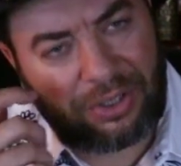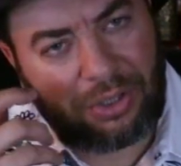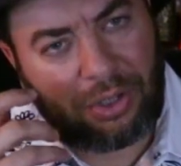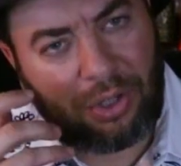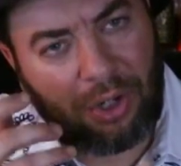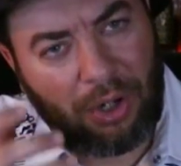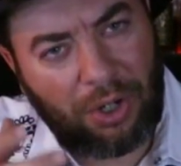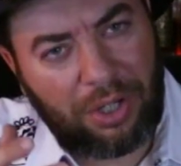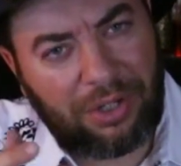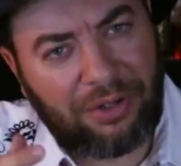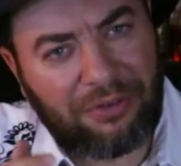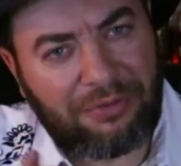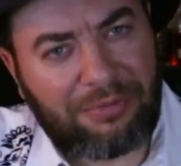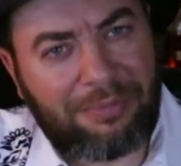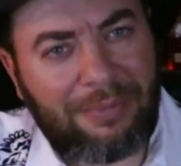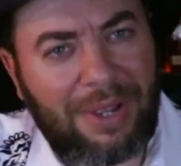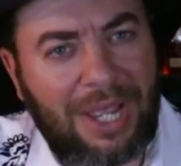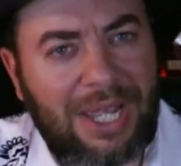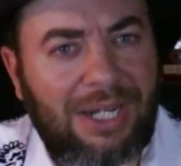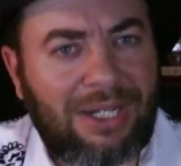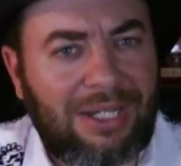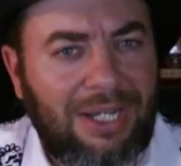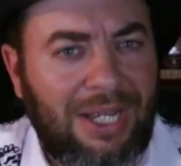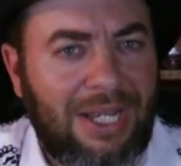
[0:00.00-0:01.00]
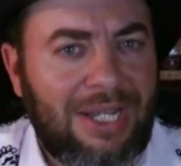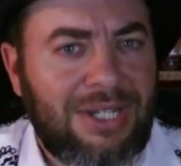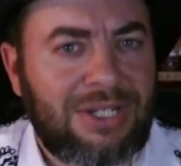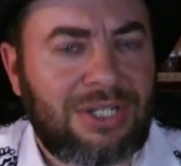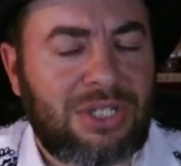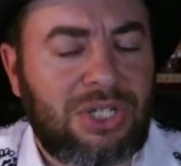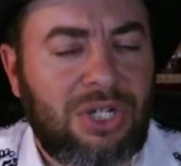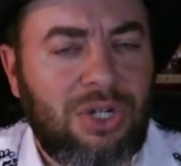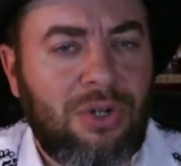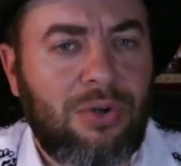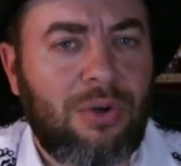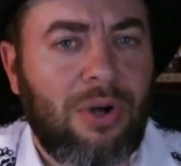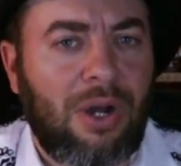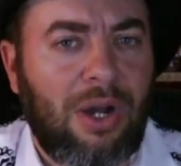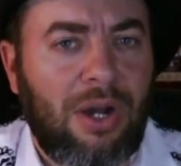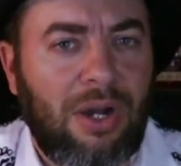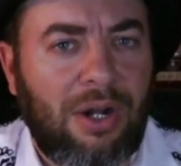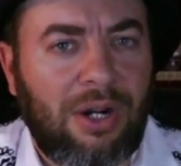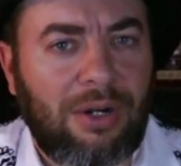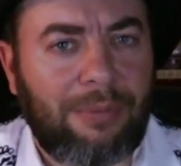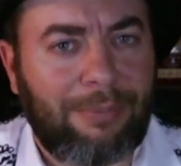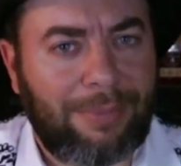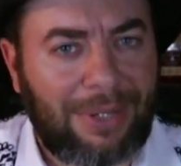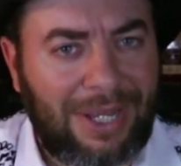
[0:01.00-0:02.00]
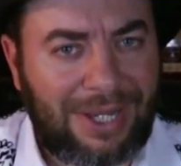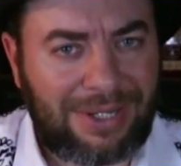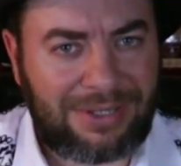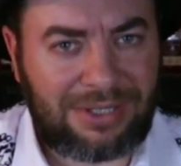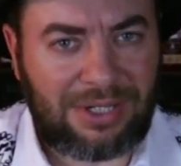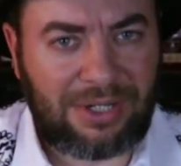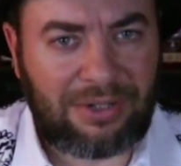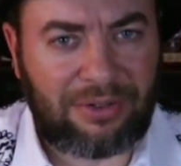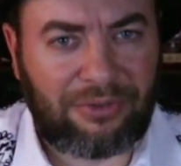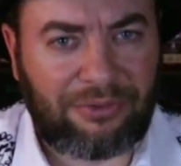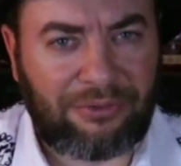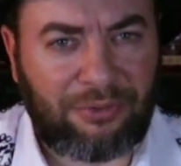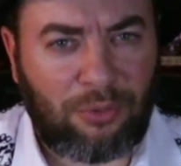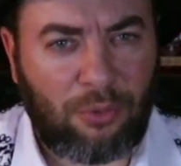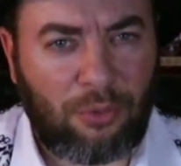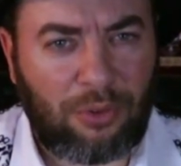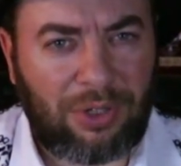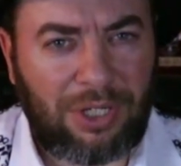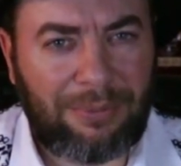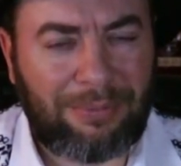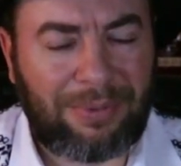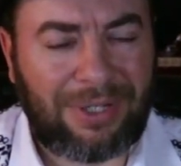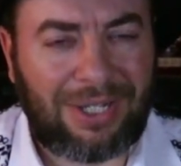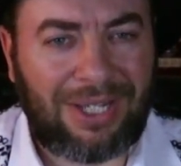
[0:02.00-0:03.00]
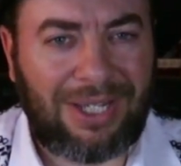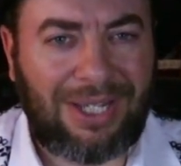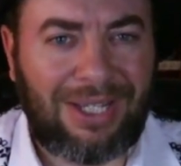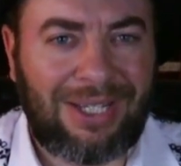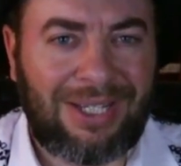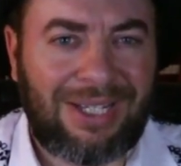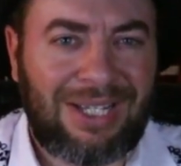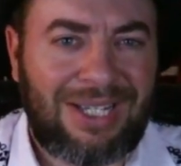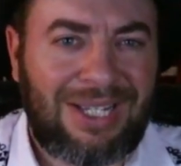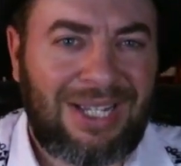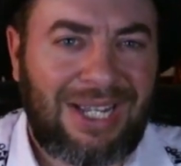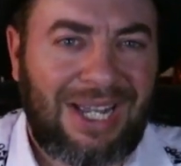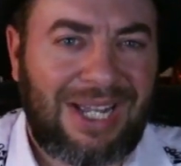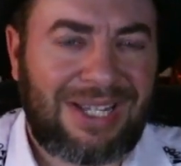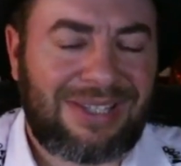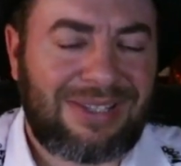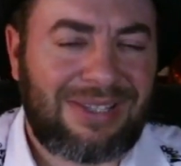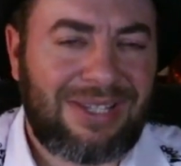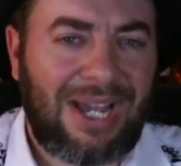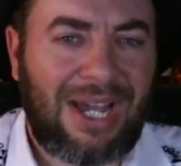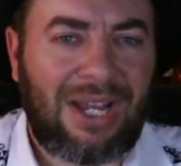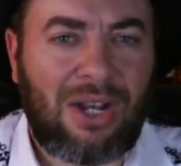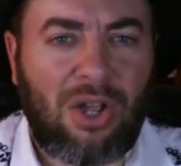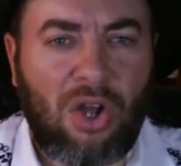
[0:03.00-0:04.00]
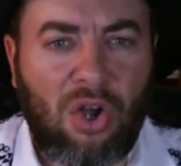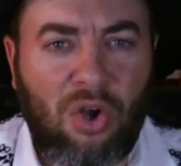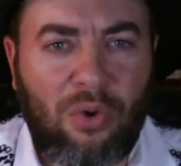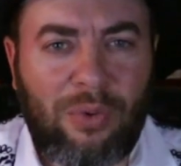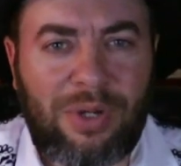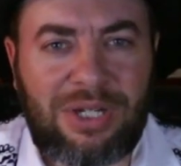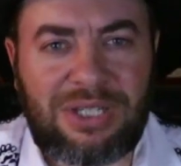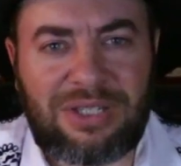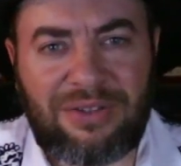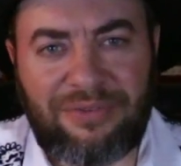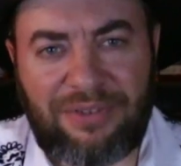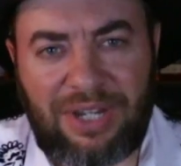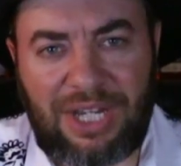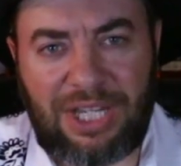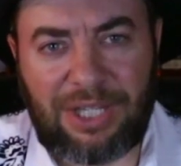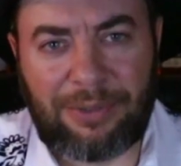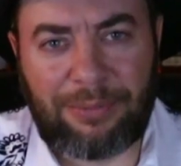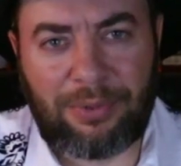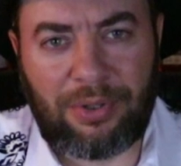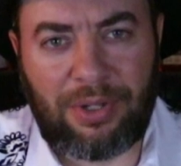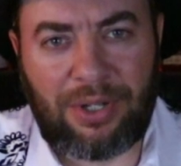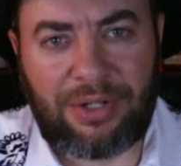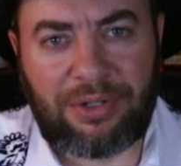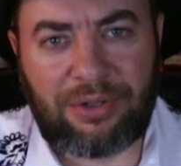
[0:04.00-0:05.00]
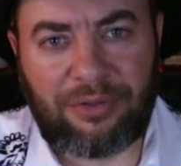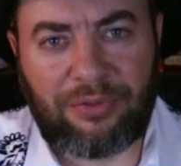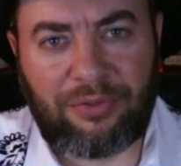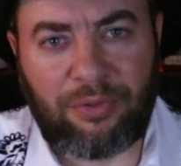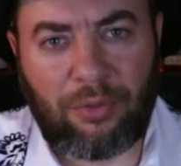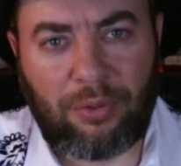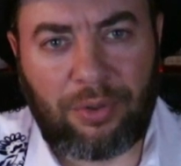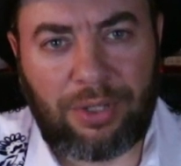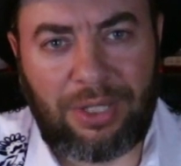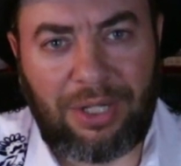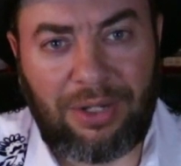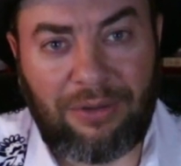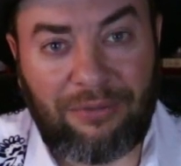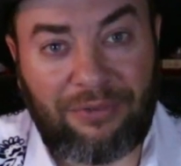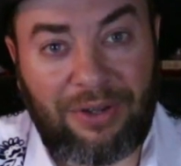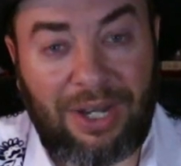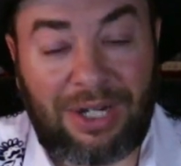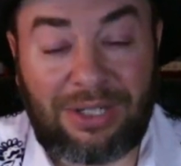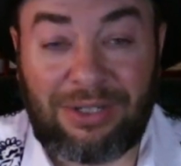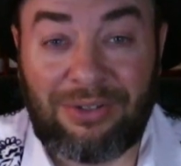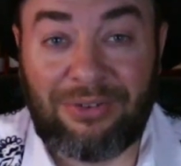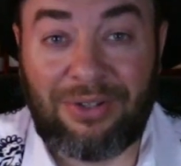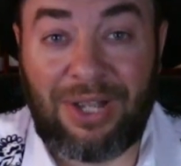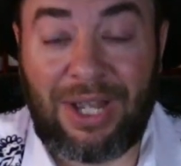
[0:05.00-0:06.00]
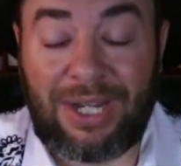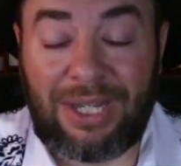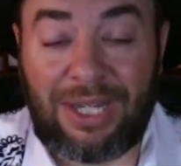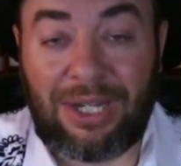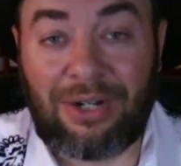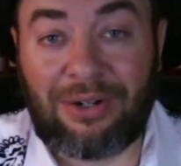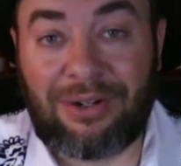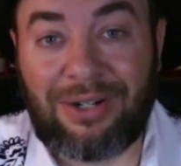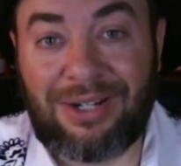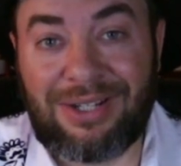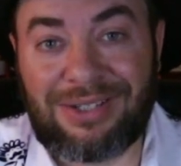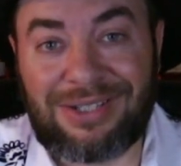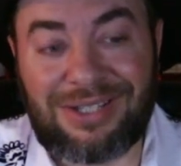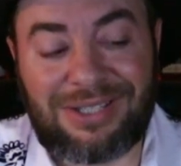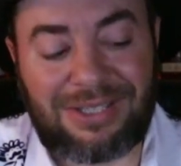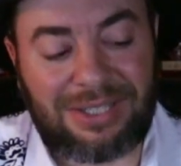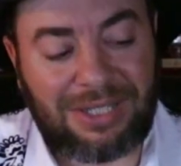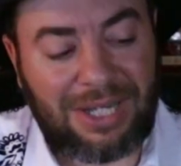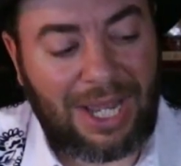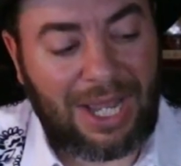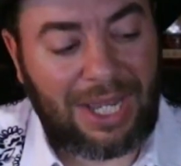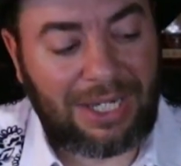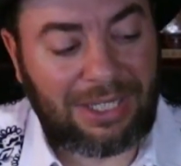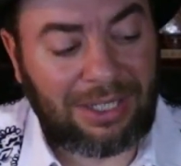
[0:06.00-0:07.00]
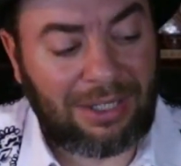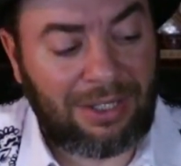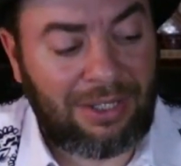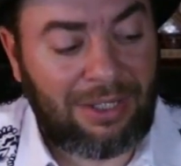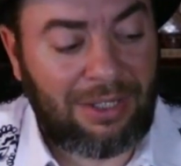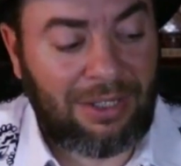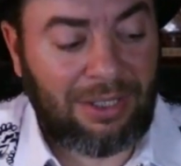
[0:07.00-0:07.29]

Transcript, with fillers: could have made it into our best under 40, but it's not always available under 40. In fact, in a lot of areas, it's not.